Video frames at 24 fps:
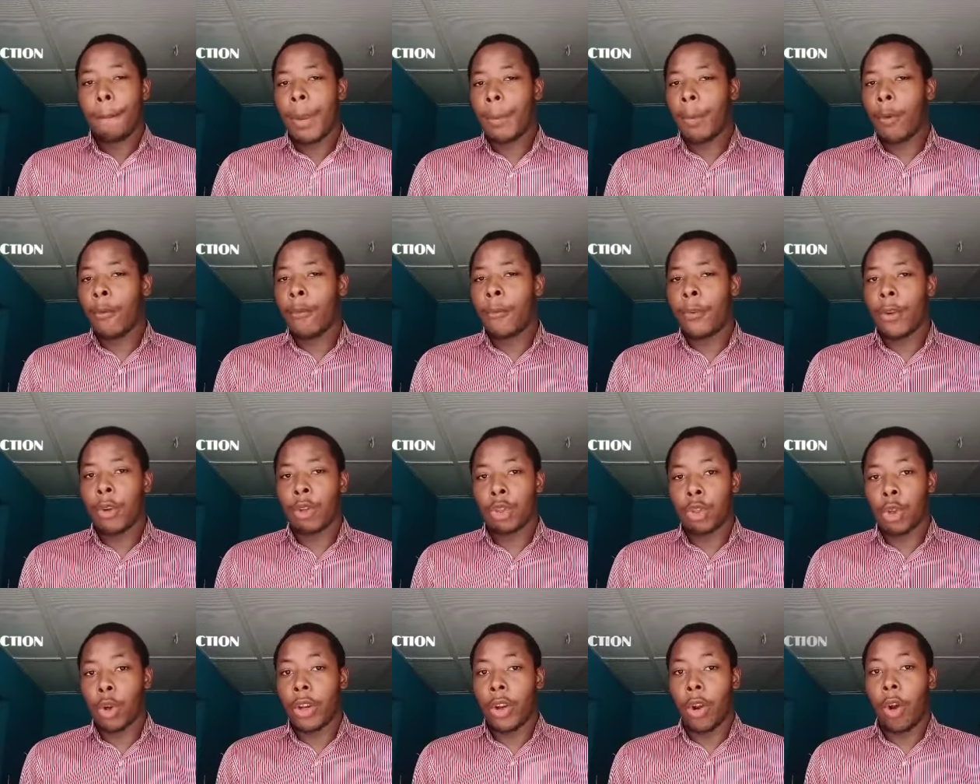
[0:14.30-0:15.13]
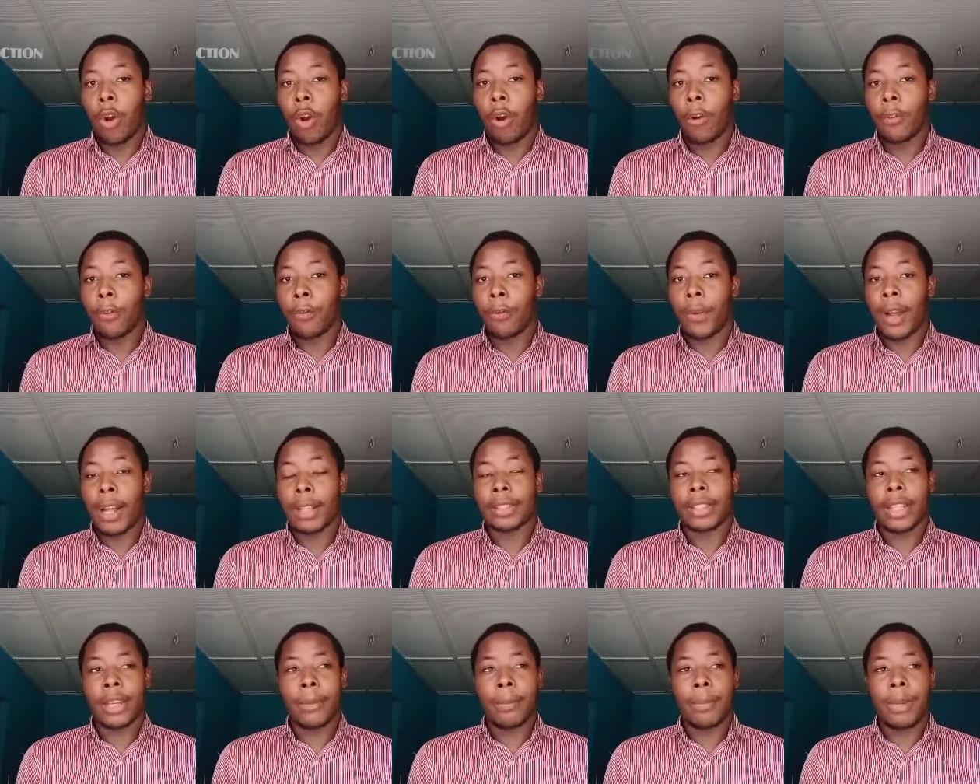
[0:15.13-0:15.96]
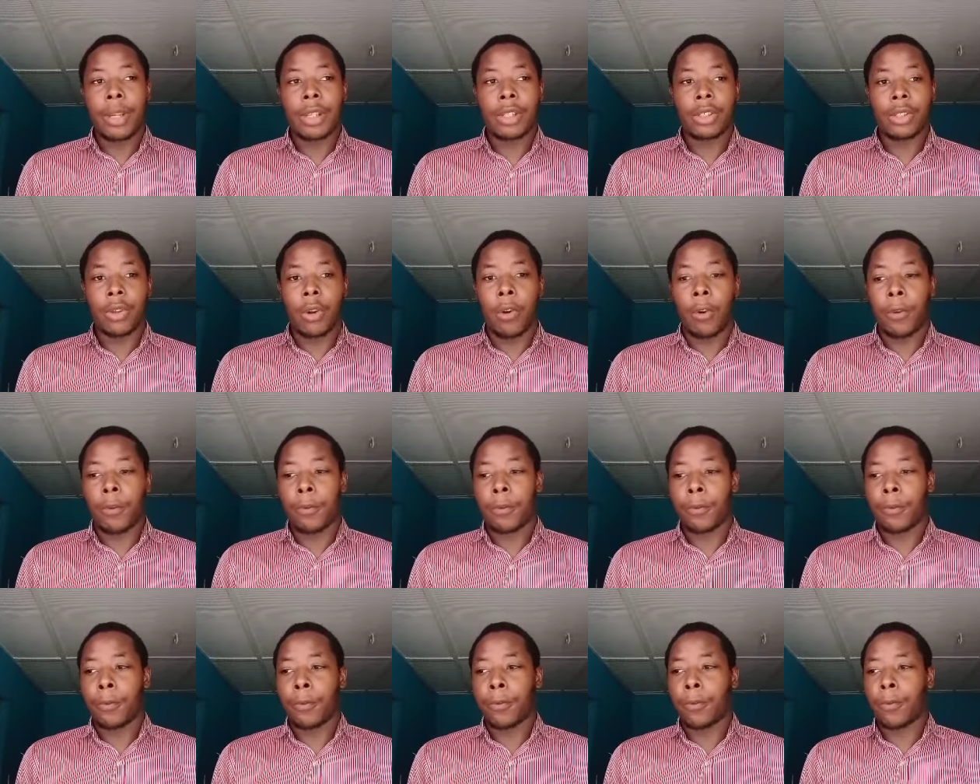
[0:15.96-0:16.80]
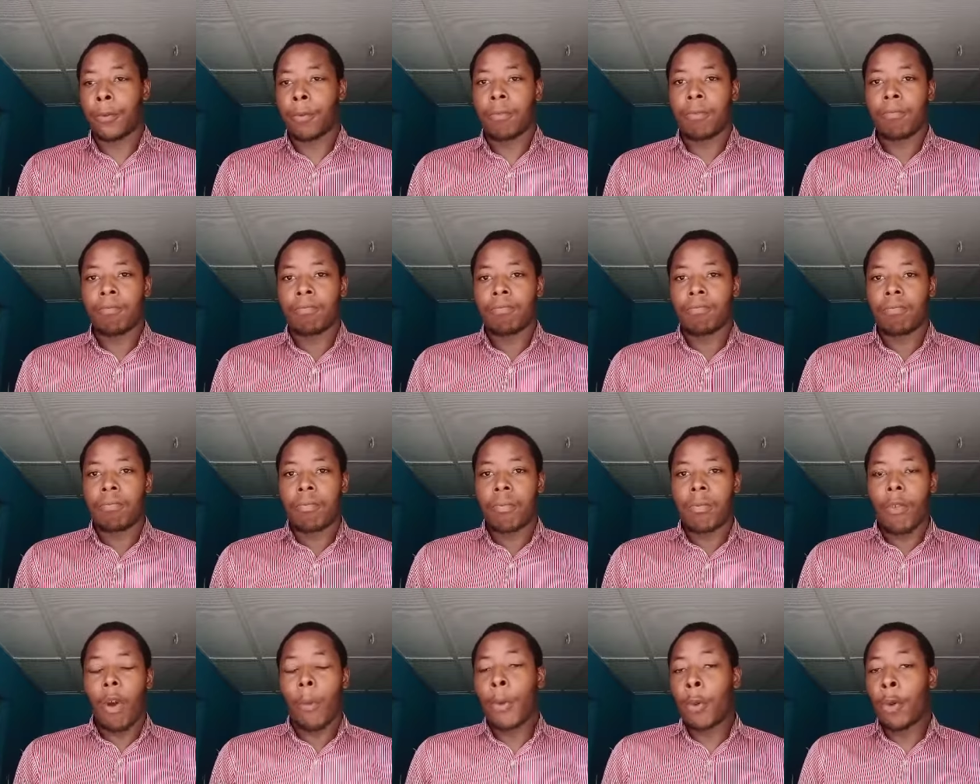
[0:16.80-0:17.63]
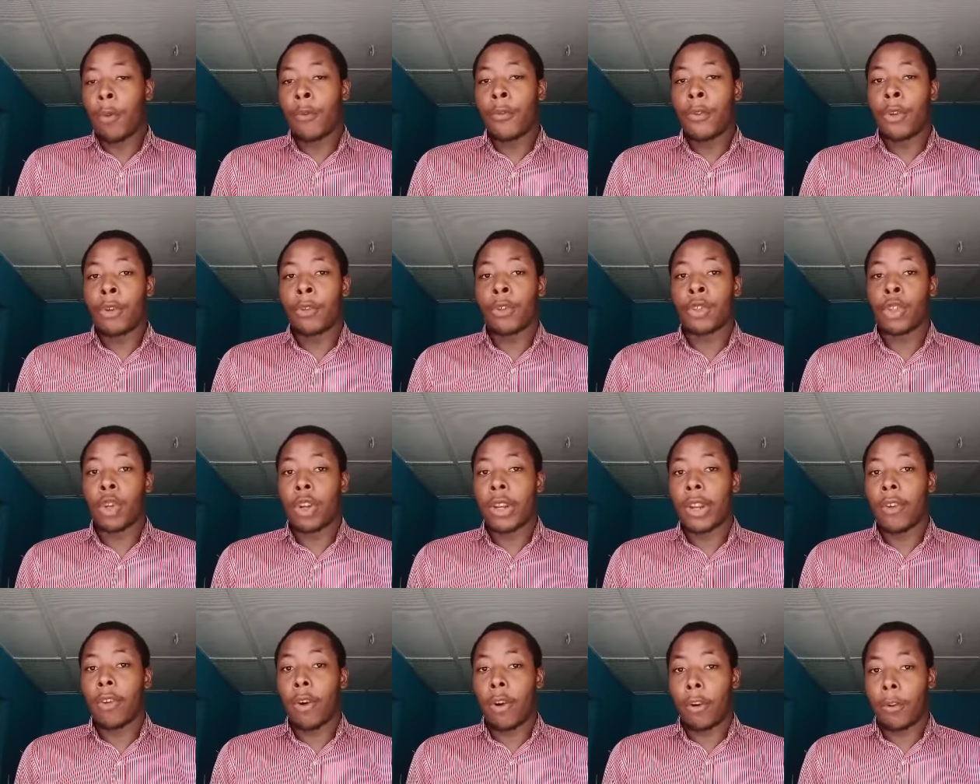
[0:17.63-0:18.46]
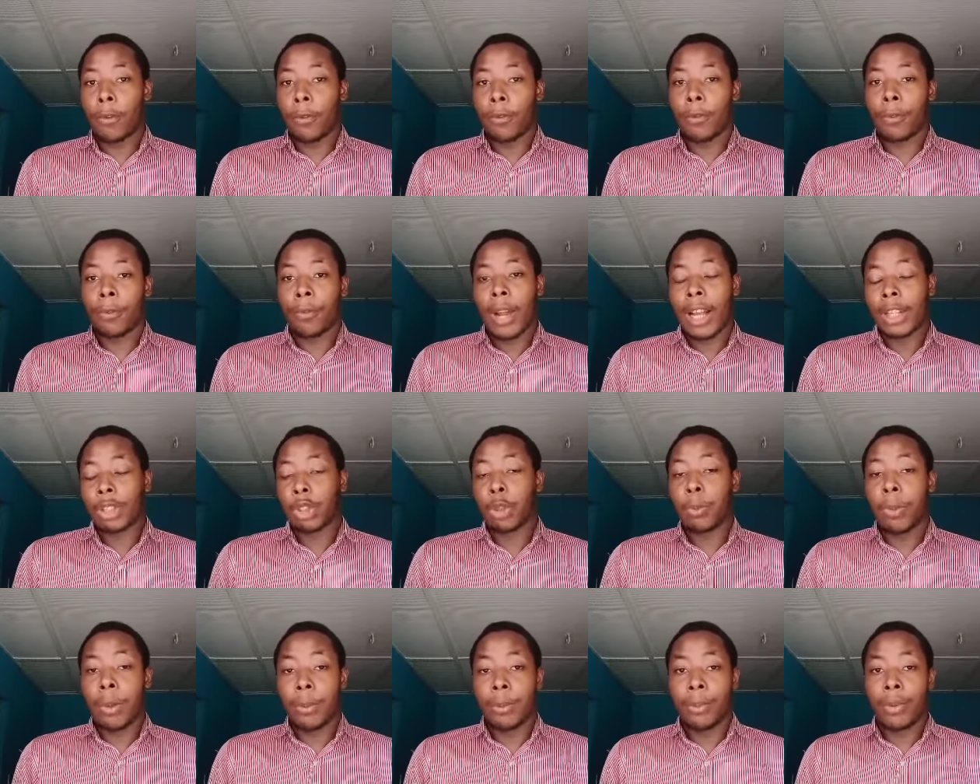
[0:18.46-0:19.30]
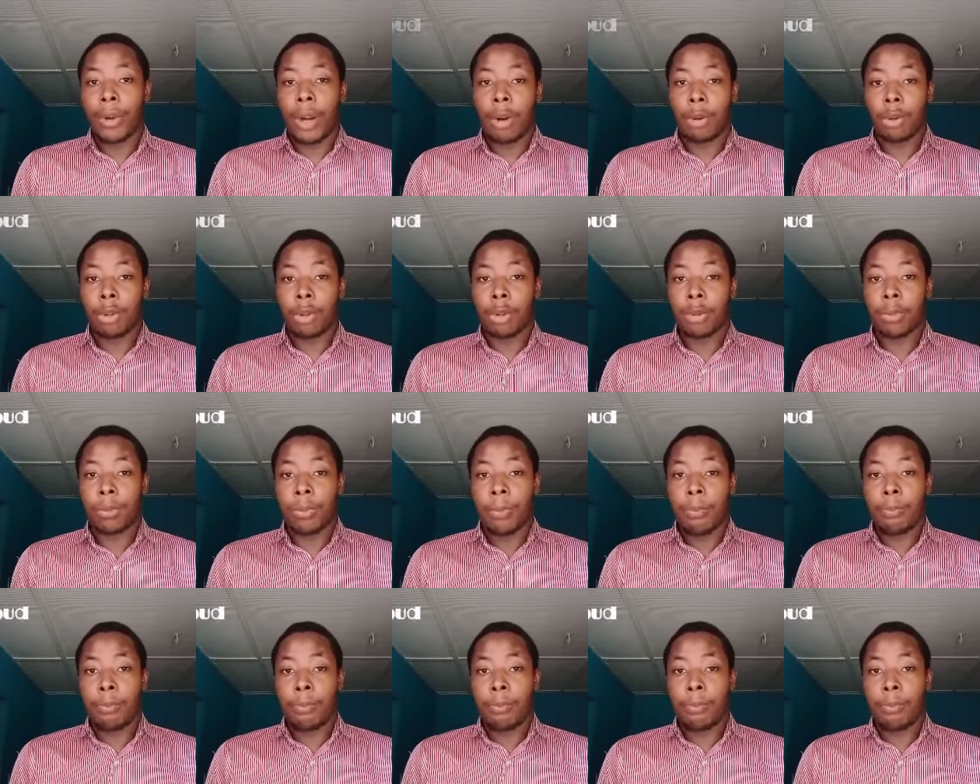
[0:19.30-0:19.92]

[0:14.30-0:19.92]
People view showing off as a means of, or people view showing off as you being proud.